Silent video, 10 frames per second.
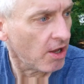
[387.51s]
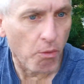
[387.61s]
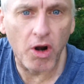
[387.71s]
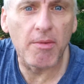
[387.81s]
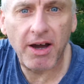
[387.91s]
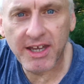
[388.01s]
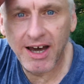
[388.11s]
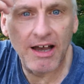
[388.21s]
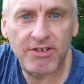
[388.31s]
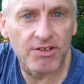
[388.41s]
One of my
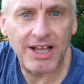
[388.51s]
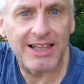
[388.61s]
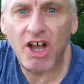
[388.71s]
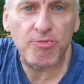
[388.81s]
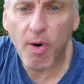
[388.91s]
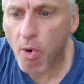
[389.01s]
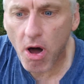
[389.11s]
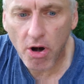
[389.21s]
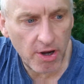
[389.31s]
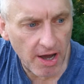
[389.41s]
cousins, I lost my
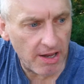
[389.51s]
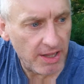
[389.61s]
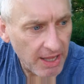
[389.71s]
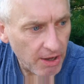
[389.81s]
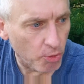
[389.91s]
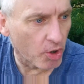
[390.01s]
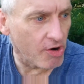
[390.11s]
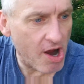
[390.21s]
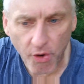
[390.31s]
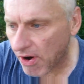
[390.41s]
water gun. Going
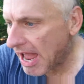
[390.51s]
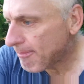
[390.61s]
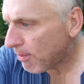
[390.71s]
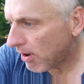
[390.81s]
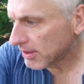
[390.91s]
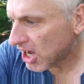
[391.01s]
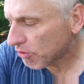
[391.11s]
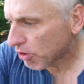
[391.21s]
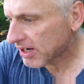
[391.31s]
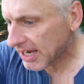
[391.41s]
around, Grandpa, I
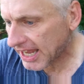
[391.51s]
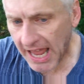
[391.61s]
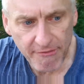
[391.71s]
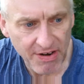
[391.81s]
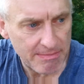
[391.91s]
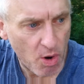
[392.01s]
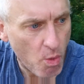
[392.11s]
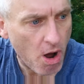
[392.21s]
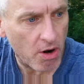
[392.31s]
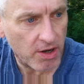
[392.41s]
lost work, I can't find my
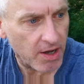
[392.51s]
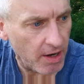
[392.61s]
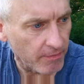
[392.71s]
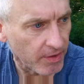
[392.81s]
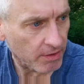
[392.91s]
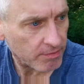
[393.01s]
water gun.